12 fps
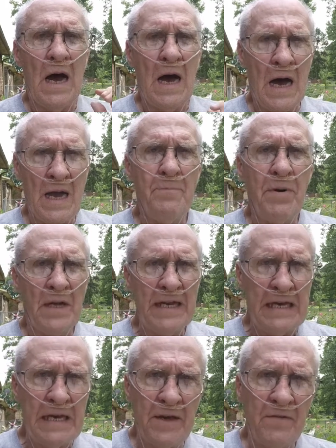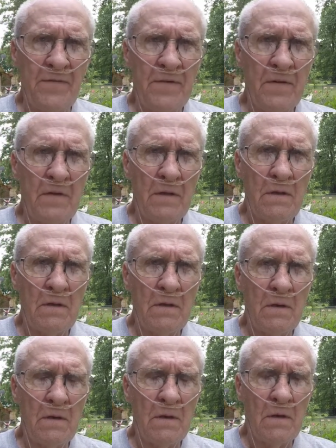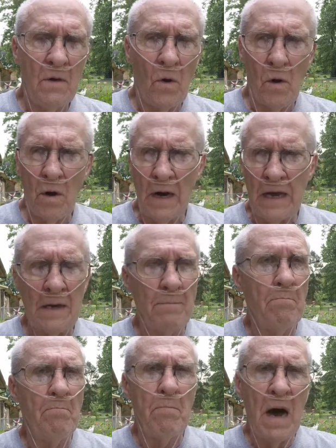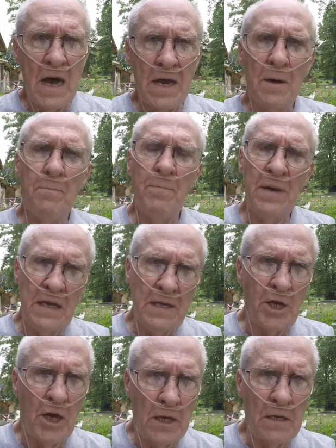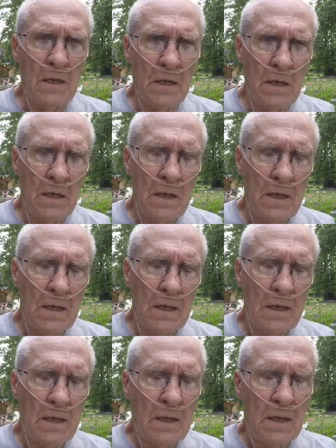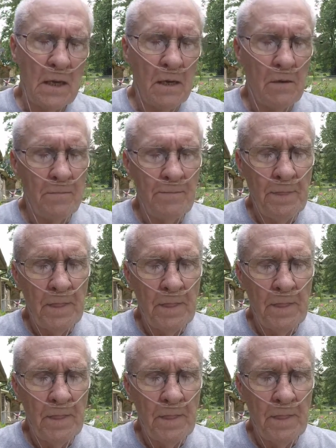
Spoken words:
I believe, or in my opinion, now,